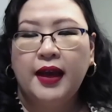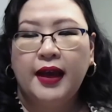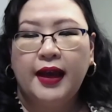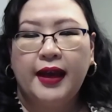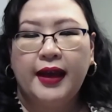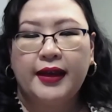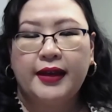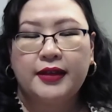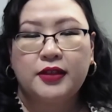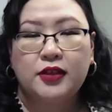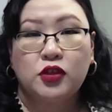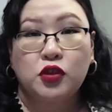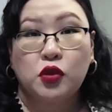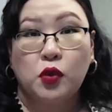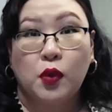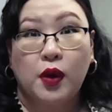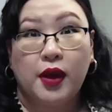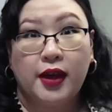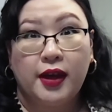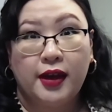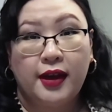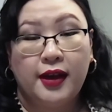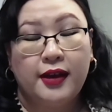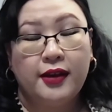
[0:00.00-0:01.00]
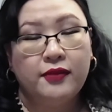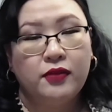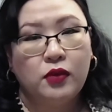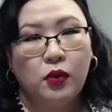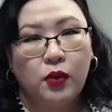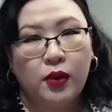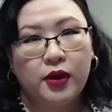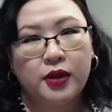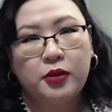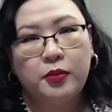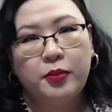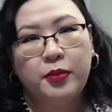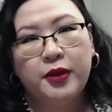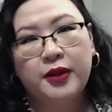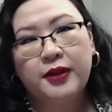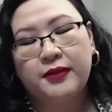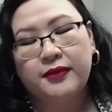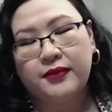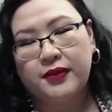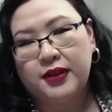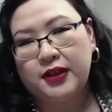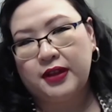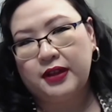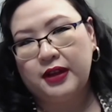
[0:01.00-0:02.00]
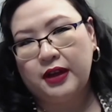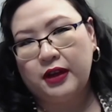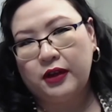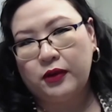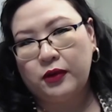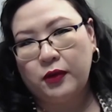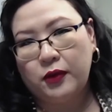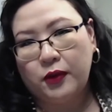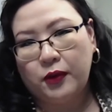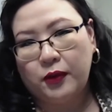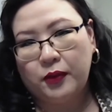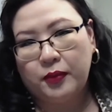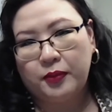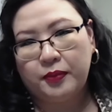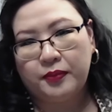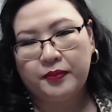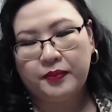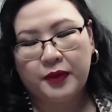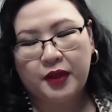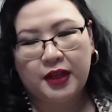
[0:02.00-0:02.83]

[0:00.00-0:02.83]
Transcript: And so I have quite a bit of it at home,